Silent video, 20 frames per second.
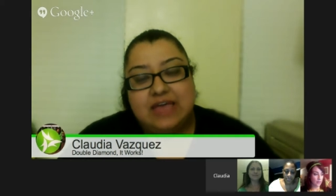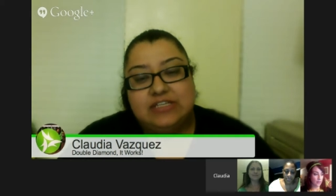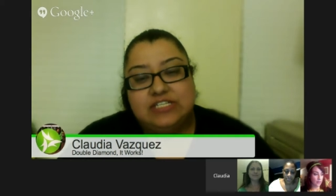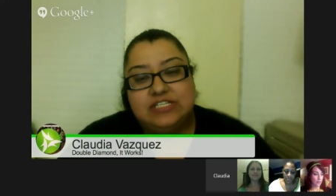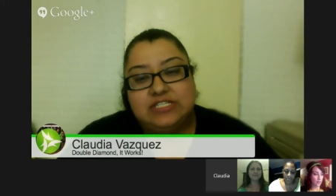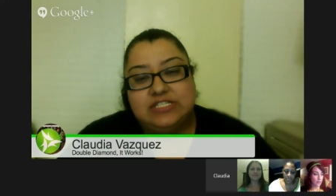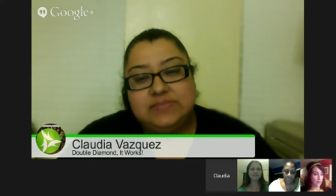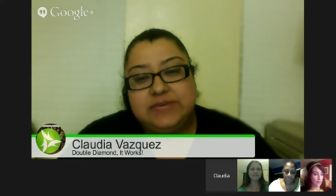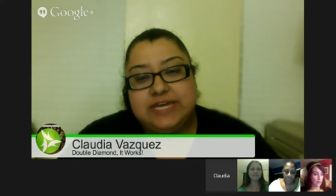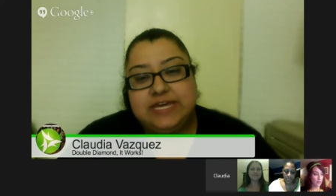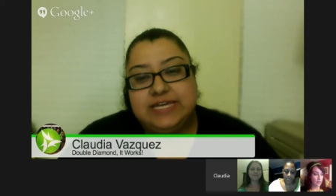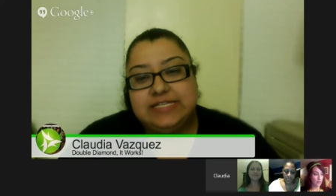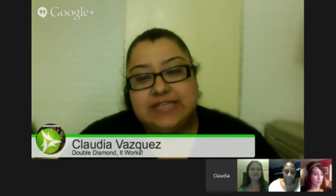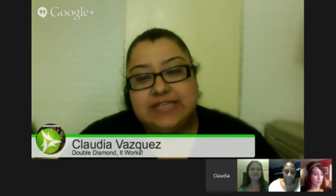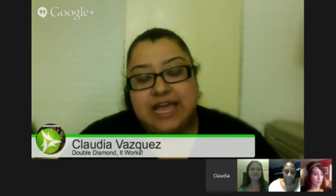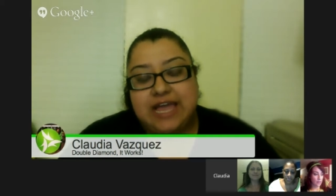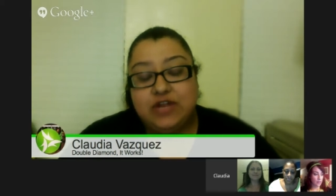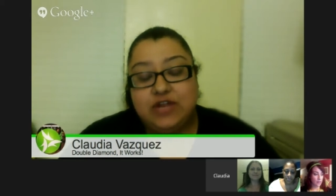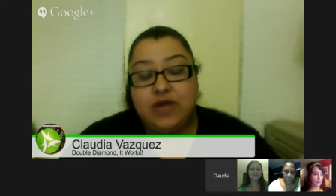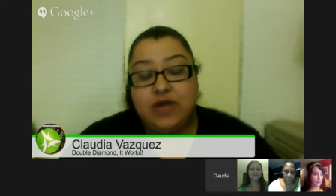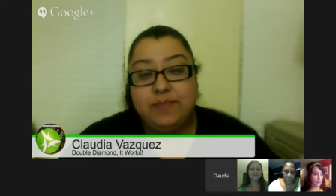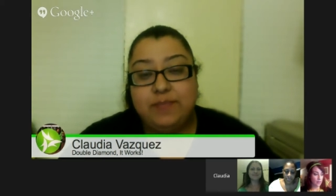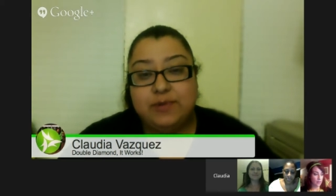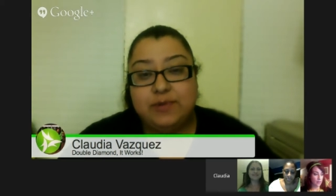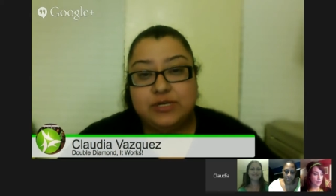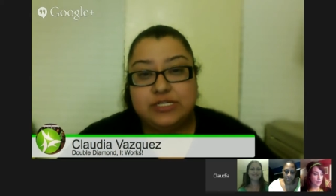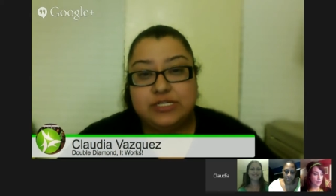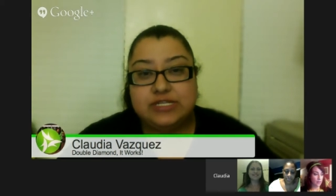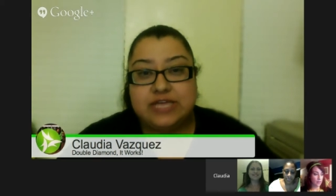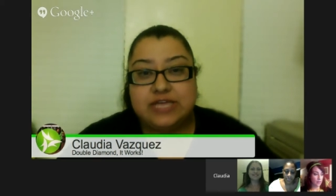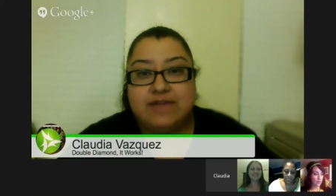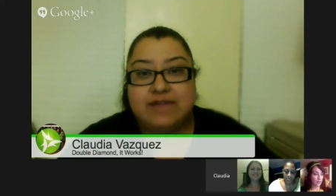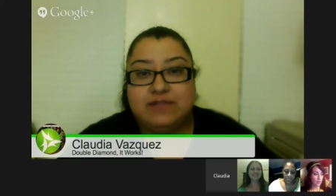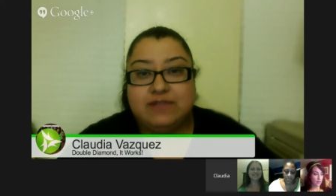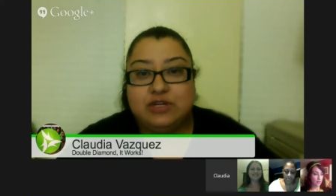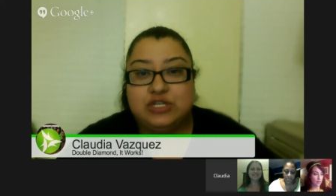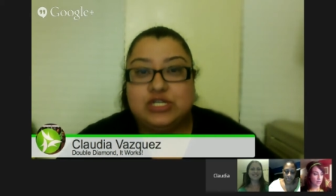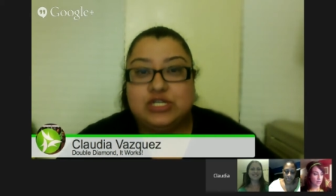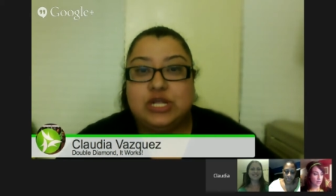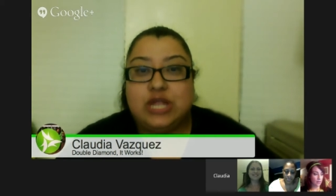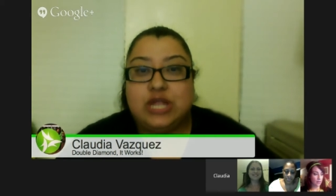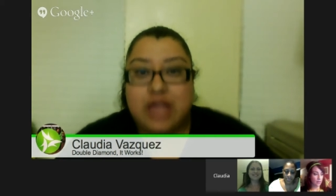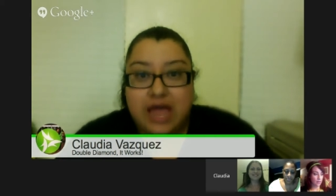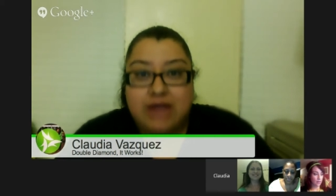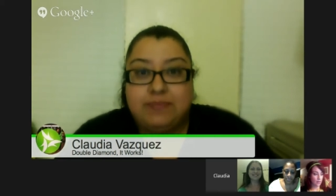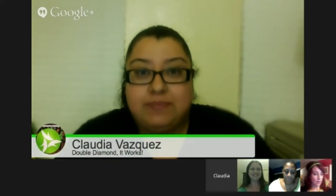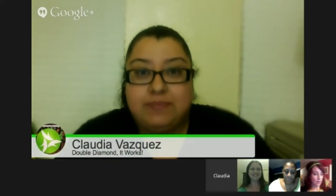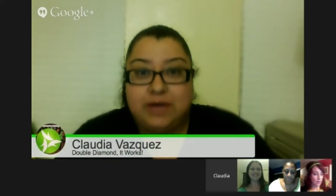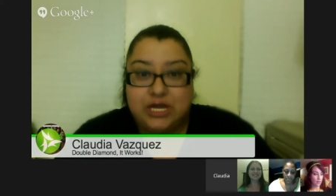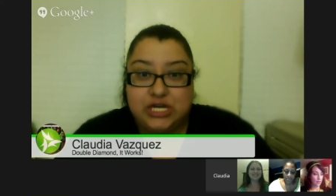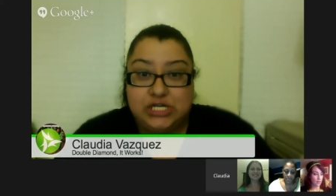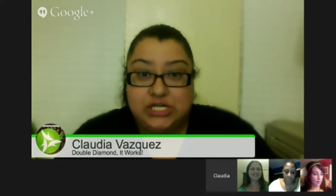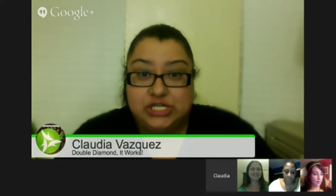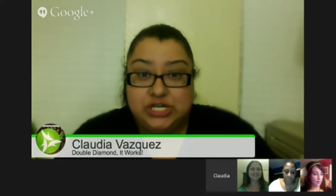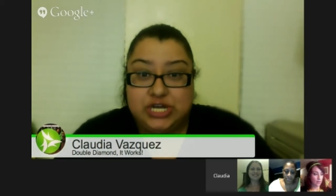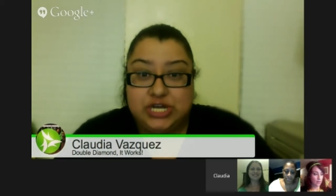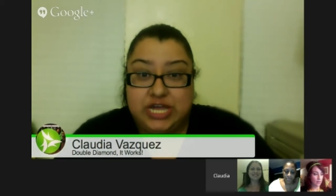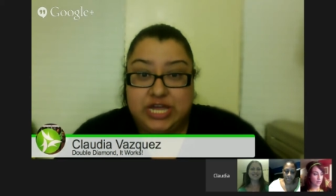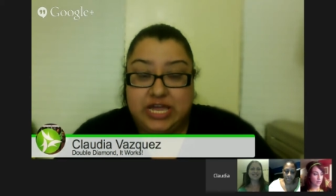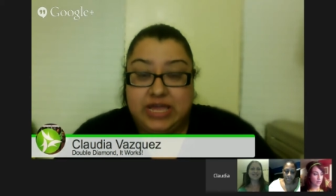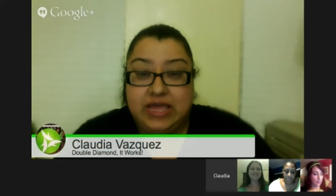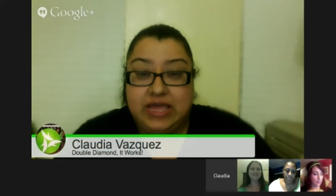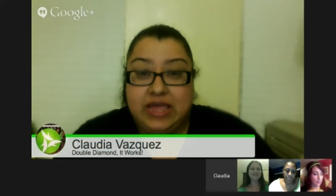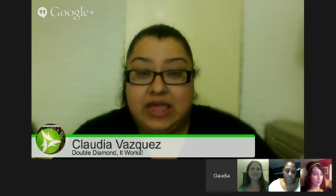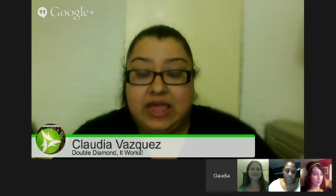just because I know I personally have learned a lot about your journey,